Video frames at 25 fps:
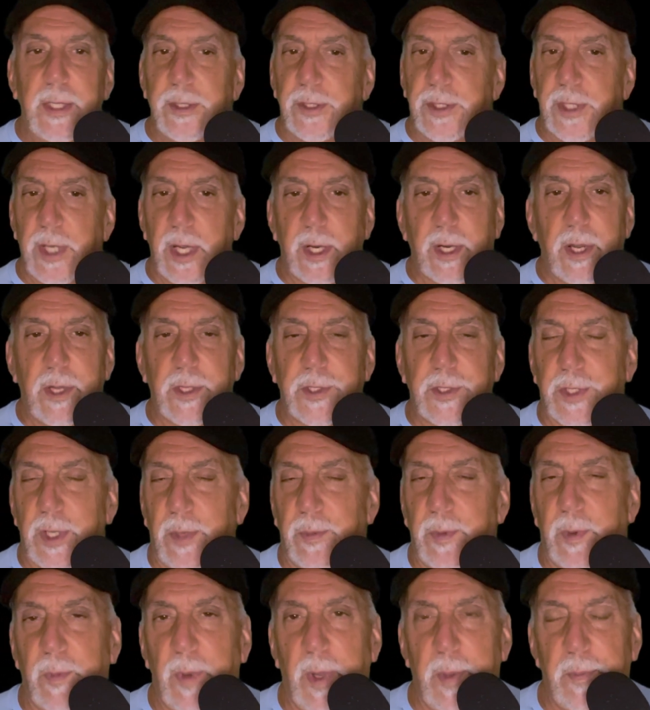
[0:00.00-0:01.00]
Check out
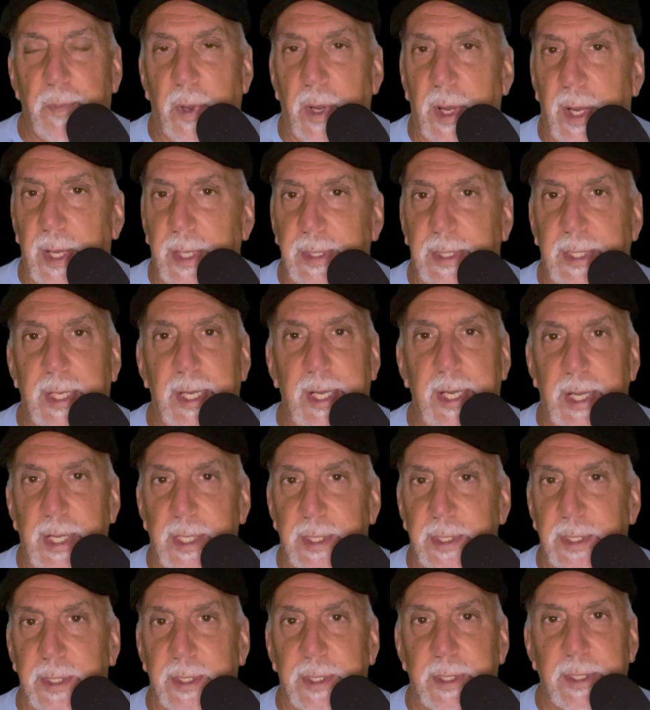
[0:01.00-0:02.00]
some of my
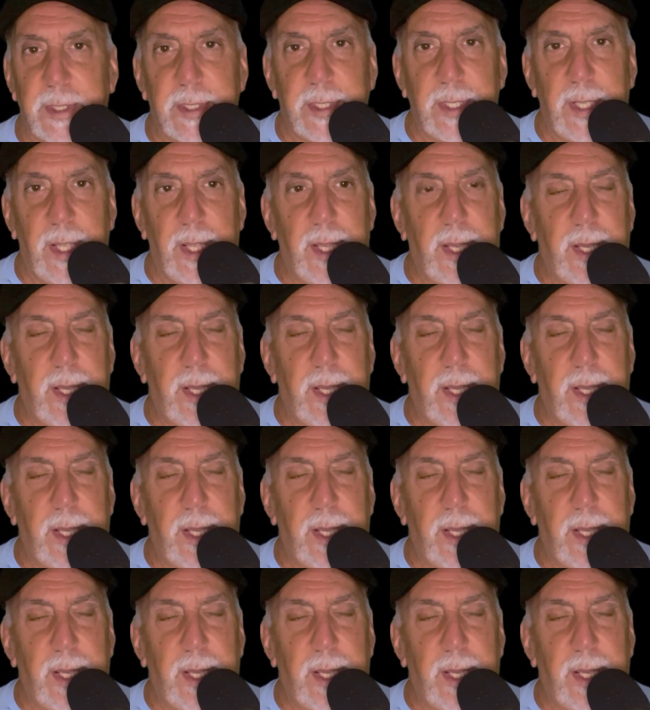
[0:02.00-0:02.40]
podcasts.